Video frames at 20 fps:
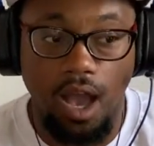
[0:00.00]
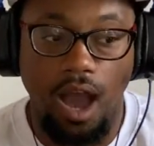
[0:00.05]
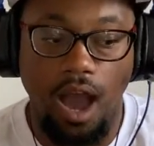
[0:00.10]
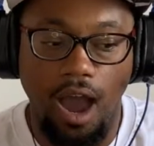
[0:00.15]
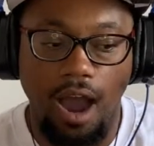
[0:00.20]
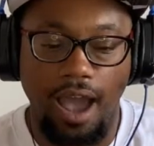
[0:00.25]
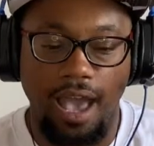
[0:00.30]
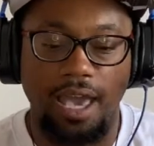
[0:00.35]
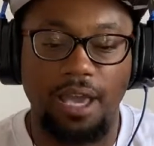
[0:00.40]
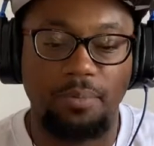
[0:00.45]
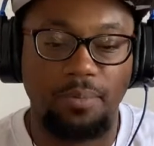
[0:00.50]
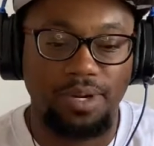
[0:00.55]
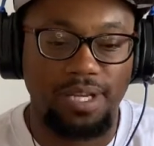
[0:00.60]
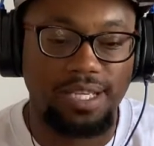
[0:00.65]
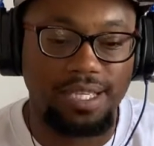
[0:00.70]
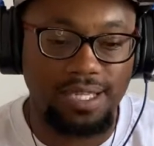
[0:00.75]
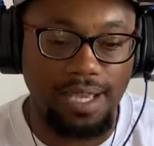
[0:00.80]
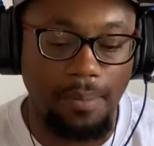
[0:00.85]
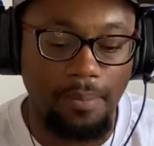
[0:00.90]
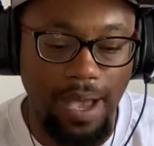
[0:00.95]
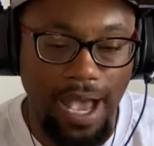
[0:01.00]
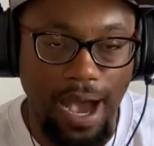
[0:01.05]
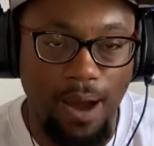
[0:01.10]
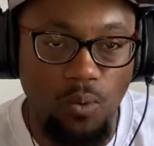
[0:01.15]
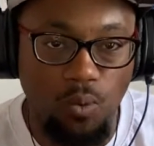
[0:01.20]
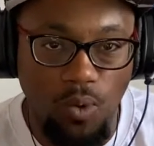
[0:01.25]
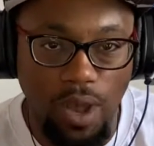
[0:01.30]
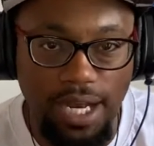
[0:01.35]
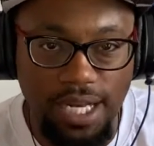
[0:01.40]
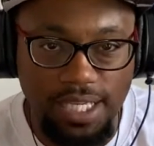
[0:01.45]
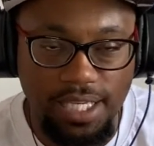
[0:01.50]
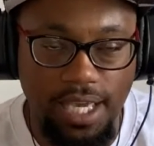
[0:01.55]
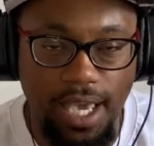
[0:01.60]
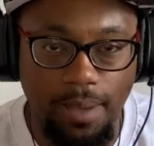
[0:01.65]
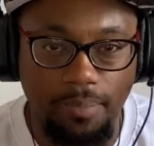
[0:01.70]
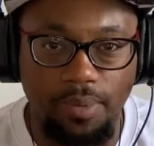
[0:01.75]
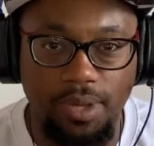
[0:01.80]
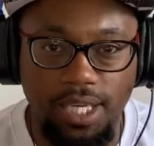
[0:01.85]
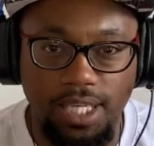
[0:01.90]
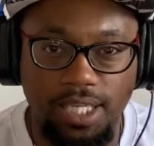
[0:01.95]
are able to somehow win a
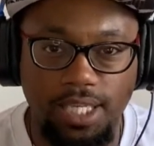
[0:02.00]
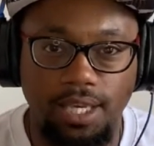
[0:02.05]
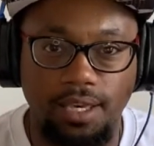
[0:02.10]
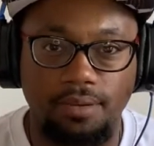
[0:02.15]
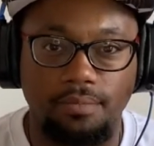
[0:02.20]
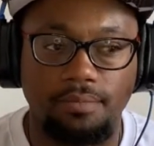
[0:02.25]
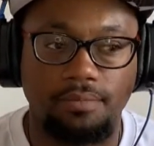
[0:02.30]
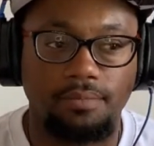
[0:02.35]
championship,